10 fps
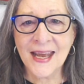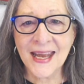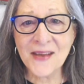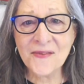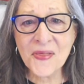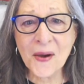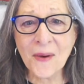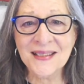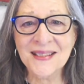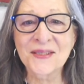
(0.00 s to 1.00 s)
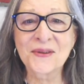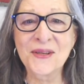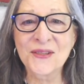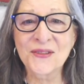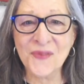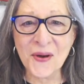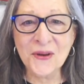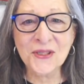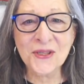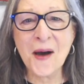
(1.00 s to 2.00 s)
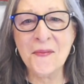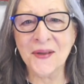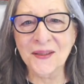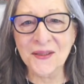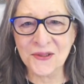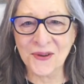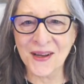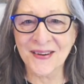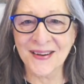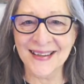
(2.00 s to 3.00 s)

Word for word: Even though I still use Photoshop, Illustrator,